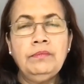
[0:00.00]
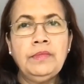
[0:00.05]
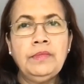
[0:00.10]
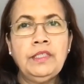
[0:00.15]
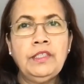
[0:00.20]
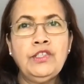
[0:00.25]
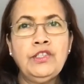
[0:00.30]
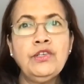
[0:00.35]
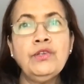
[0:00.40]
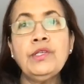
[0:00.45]

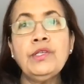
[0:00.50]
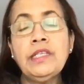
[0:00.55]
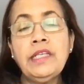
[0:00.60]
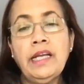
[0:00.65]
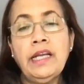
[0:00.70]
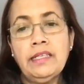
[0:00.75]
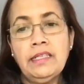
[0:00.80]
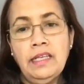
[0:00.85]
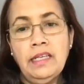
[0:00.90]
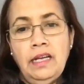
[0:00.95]
should
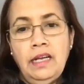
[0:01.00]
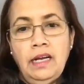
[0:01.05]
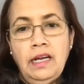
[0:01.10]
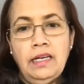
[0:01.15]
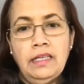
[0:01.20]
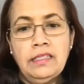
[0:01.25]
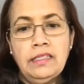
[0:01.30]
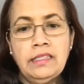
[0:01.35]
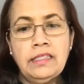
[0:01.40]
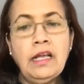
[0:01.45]
get
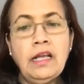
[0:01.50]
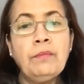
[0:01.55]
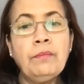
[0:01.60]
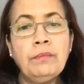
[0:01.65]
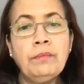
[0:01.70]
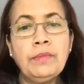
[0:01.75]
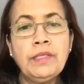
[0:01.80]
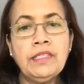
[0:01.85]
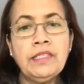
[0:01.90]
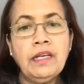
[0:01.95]

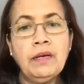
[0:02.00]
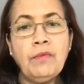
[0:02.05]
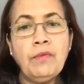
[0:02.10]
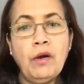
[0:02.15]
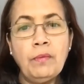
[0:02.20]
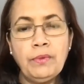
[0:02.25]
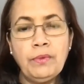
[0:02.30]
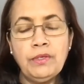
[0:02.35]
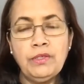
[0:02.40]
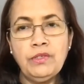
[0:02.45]
some
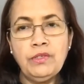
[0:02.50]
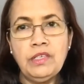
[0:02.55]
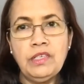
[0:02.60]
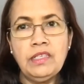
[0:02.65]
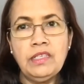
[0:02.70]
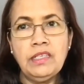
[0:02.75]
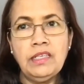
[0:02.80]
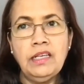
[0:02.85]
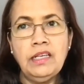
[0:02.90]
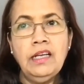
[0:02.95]
opportunity,
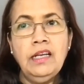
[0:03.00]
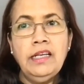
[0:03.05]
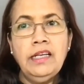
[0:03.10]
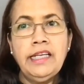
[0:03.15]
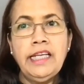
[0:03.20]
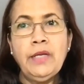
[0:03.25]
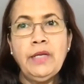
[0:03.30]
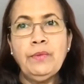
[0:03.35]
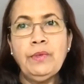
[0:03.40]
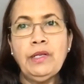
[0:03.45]

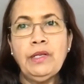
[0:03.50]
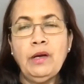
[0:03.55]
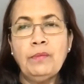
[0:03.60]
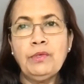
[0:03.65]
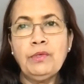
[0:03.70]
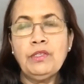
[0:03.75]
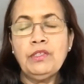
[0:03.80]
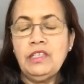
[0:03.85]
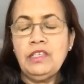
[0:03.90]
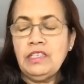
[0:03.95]
equal
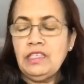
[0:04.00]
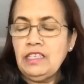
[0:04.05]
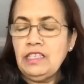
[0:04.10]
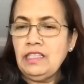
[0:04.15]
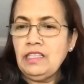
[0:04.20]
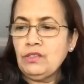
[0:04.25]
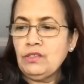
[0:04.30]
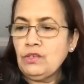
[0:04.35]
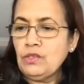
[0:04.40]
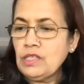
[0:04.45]
opportunity in
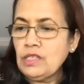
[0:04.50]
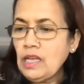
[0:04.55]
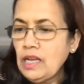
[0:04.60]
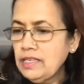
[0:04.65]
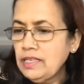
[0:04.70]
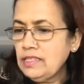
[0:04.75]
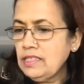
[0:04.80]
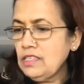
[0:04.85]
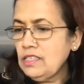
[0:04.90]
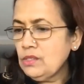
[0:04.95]
the
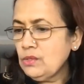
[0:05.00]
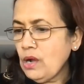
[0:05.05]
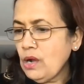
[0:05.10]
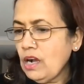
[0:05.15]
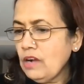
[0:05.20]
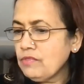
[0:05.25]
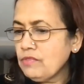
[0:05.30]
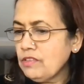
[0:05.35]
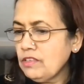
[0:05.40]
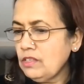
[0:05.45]
society. So
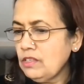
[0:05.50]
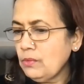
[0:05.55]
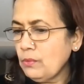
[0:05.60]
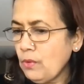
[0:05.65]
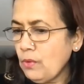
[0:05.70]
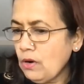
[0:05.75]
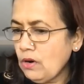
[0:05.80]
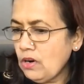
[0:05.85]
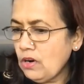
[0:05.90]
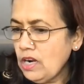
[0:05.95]
after the
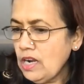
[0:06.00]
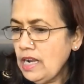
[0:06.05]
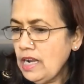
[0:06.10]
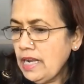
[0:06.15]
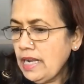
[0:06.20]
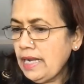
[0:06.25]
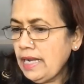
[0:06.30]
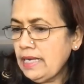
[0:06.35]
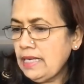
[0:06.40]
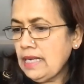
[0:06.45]
war
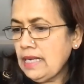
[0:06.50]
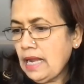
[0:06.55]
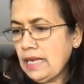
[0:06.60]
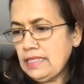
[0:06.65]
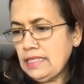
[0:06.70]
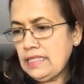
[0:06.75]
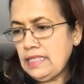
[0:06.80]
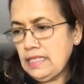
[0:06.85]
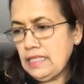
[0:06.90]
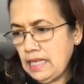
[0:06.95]
in
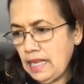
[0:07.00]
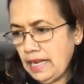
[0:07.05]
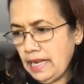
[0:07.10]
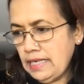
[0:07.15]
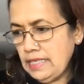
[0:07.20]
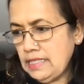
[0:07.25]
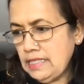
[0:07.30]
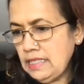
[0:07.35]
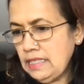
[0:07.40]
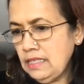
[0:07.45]

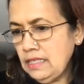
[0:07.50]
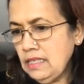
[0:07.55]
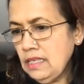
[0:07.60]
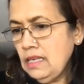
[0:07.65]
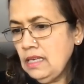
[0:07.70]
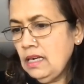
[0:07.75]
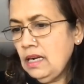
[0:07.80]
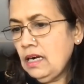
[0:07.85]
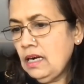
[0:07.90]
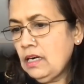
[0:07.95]
1918,
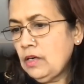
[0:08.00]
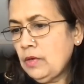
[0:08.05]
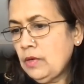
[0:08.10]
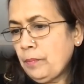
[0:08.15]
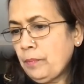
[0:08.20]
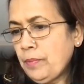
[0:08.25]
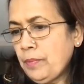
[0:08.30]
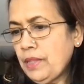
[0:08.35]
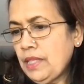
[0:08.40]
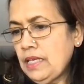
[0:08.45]

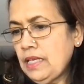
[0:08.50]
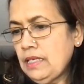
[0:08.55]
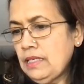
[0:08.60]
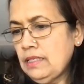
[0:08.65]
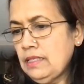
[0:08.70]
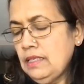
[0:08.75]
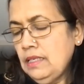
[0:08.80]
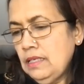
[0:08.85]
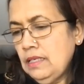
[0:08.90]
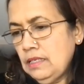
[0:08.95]

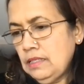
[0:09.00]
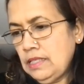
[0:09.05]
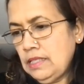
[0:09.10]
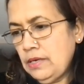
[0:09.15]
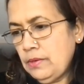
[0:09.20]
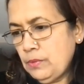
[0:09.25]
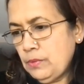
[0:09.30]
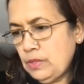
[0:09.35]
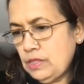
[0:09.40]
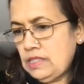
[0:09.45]

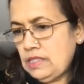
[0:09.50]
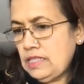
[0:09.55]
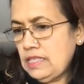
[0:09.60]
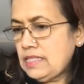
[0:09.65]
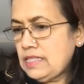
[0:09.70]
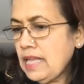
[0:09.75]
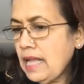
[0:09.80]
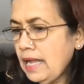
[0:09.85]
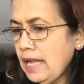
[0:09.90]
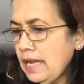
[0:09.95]
there was
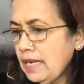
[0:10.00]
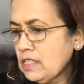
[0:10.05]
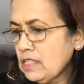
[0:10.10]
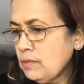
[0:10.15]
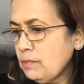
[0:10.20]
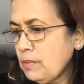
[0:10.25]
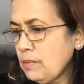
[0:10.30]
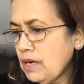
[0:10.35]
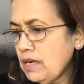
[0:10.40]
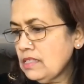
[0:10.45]
this act
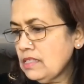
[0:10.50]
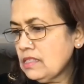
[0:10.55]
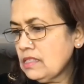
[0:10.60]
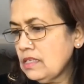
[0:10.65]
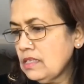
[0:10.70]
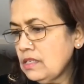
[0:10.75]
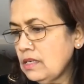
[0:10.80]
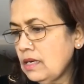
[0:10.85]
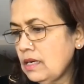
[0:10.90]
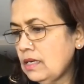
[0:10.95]

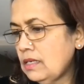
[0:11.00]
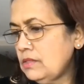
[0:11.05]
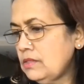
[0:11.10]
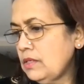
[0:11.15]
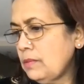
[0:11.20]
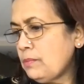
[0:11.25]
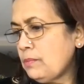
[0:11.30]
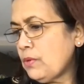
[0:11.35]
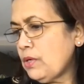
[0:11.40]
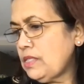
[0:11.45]
passed,
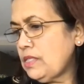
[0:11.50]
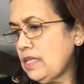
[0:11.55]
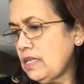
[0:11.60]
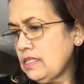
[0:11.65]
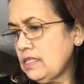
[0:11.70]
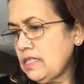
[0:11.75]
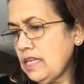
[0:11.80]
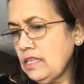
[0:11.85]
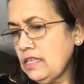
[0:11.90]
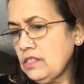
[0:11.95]

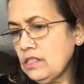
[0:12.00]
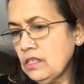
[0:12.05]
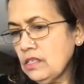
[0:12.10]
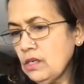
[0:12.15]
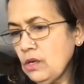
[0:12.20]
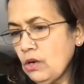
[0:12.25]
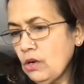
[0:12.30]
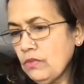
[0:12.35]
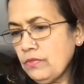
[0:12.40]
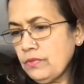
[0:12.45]
Representation
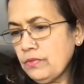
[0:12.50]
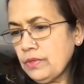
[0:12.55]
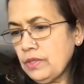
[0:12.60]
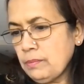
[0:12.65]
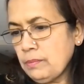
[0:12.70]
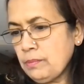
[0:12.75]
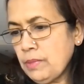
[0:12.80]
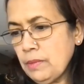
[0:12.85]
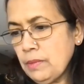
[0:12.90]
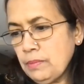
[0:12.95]
of the
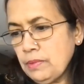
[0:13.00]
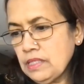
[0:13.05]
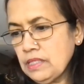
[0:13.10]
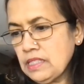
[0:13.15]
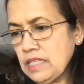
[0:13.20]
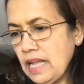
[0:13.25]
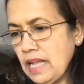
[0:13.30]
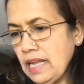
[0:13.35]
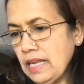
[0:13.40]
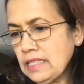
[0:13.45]
People's
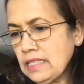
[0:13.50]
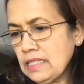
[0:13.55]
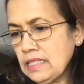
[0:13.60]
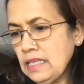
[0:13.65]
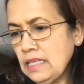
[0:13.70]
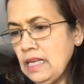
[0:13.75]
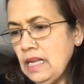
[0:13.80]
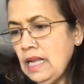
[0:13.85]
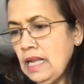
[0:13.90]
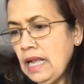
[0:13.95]
Act,
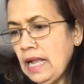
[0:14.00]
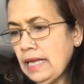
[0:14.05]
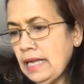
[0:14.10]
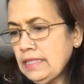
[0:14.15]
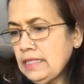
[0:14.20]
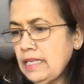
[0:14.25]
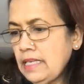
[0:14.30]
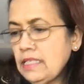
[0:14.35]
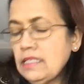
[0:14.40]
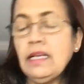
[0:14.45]

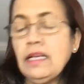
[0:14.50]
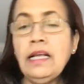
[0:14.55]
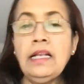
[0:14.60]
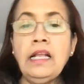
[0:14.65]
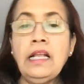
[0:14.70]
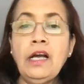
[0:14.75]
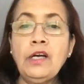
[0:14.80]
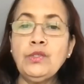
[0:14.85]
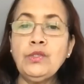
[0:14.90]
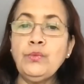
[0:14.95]
and it
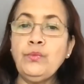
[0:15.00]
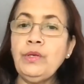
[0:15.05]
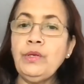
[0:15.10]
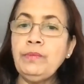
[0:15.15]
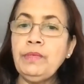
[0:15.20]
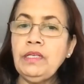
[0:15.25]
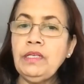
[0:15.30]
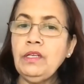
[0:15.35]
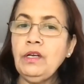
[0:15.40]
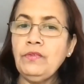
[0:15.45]
allowed
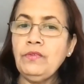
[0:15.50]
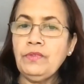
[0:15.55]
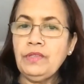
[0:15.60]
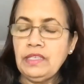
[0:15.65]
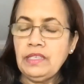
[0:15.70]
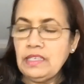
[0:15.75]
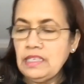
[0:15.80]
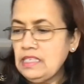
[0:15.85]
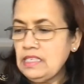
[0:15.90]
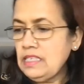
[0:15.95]
women of
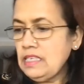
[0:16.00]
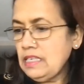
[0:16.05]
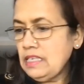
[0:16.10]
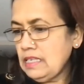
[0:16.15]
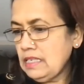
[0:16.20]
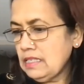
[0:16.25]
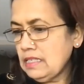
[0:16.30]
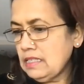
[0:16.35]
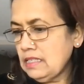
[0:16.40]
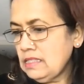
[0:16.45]
30
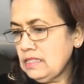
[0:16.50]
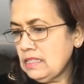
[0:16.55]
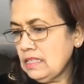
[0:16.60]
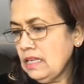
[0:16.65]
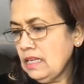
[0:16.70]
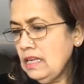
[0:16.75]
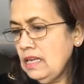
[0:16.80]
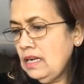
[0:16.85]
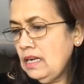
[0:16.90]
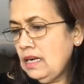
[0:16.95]
years
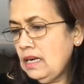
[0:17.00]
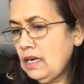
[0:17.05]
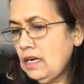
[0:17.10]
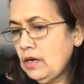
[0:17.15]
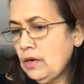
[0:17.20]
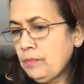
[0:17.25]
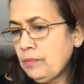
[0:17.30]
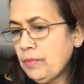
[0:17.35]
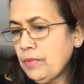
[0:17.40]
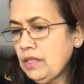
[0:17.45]

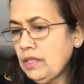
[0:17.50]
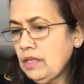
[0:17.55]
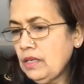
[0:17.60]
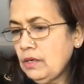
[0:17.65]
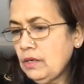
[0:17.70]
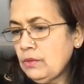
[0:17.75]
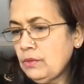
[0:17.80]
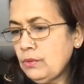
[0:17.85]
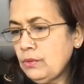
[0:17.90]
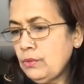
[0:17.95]

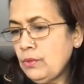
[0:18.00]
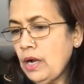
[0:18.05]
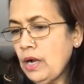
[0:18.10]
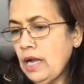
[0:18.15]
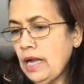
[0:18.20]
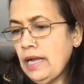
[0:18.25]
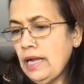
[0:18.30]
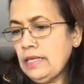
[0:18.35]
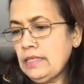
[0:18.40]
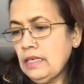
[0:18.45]
who
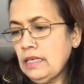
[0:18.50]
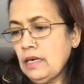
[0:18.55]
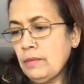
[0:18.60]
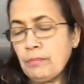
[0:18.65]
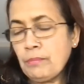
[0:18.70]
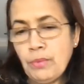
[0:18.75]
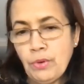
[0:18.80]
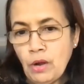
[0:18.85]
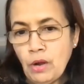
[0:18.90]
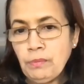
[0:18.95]
had a
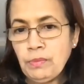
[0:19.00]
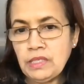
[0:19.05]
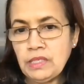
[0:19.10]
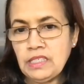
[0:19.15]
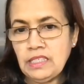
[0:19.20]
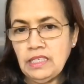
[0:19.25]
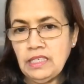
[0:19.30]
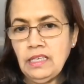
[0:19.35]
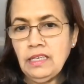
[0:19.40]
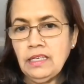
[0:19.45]

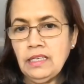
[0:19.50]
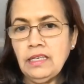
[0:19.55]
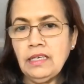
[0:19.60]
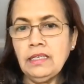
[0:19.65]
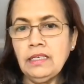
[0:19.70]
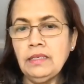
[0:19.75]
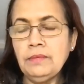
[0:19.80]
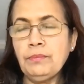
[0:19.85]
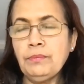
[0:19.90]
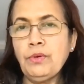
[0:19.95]
property
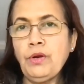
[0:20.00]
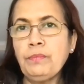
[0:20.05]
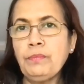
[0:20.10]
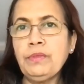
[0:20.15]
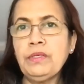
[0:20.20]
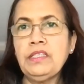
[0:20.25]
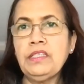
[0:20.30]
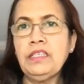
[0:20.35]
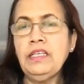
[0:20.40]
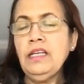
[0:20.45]

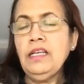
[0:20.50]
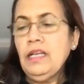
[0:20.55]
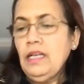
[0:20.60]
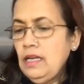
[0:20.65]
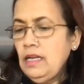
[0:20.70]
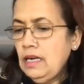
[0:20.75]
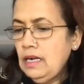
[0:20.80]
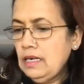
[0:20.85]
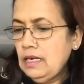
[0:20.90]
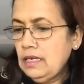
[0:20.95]

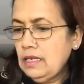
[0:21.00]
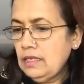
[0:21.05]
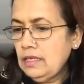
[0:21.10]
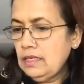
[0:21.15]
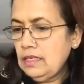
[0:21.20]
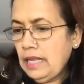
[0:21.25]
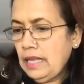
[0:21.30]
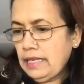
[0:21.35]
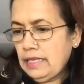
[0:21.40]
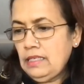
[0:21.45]

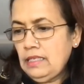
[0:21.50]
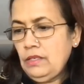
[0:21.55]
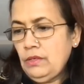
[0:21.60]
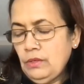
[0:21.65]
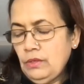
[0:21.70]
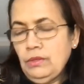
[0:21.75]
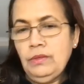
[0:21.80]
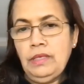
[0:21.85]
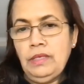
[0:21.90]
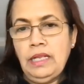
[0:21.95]
like
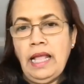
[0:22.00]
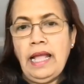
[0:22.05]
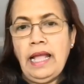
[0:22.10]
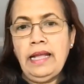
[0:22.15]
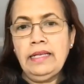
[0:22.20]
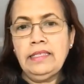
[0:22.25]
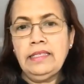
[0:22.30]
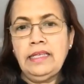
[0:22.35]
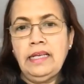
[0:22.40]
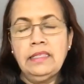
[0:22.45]

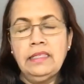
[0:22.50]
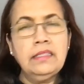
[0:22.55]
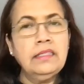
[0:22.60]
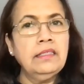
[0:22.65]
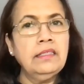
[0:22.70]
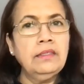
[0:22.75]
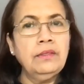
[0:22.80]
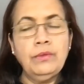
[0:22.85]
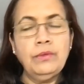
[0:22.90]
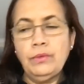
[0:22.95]
land, and
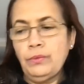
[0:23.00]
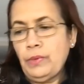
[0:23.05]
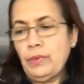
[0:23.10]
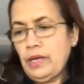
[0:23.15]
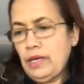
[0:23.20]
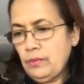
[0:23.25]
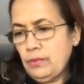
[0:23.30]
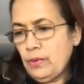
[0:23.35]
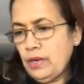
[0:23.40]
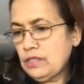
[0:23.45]
who
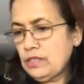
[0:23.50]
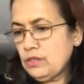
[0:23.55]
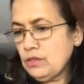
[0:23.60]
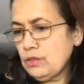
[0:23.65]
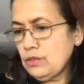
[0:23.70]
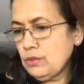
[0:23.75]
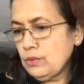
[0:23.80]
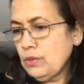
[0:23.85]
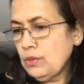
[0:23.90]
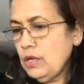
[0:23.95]
were
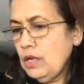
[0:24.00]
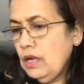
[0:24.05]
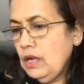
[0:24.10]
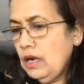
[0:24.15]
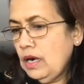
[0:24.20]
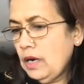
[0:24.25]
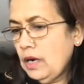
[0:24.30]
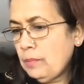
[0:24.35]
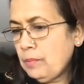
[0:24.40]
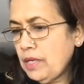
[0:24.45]
well-to-do
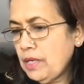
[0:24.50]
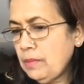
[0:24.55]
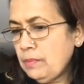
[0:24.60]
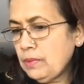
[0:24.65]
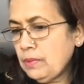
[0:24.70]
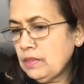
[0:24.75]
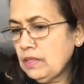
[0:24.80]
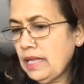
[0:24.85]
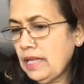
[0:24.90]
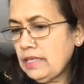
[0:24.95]

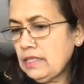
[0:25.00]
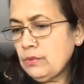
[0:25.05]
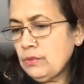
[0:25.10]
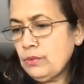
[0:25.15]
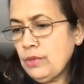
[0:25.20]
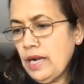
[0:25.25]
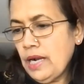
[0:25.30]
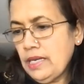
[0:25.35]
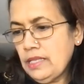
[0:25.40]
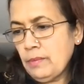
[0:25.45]
people and who
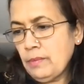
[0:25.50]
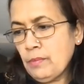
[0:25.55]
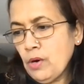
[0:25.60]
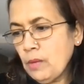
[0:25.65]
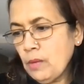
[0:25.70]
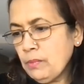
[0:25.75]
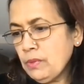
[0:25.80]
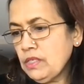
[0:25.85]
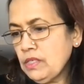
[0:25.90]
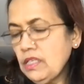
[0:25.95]
had the
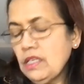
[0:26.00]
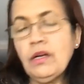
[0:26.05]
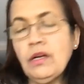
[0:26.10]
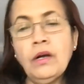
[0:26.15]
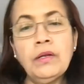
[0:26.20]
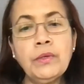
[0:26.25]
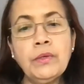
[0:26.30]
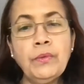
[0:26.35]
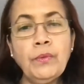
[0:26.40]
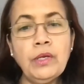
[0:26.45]
property
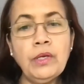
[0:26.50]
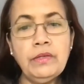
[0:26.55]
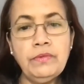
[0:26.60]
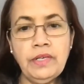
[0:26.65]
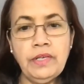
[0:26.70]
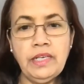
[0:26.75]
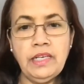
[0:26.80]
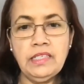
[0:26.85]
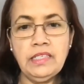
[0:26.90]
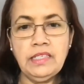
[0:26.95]

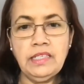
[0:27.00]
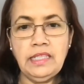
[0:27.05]
qualification,